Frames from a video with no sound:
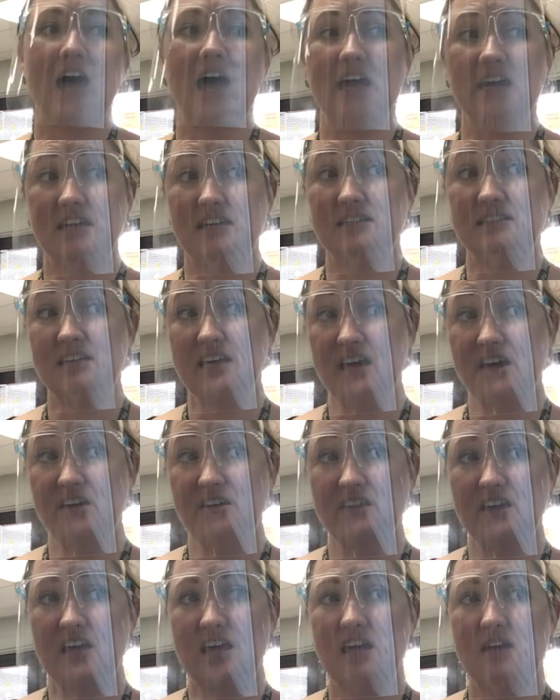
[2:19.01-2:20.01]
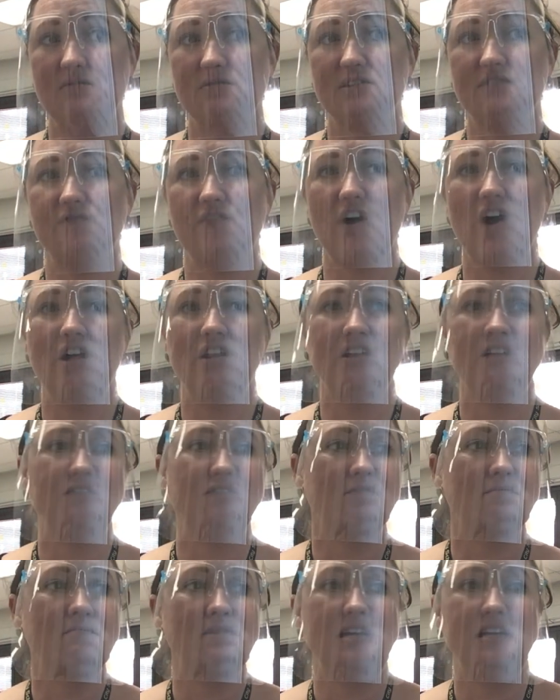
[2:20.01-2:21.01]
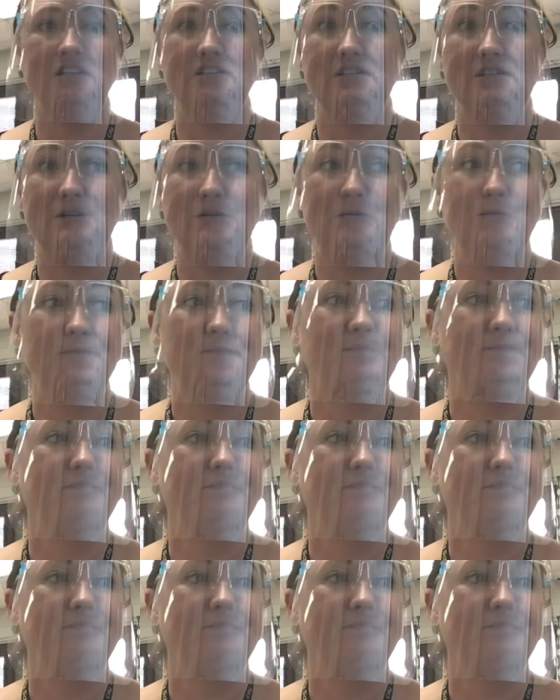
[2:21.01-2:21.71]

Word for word: I could tell that he was falling for me too.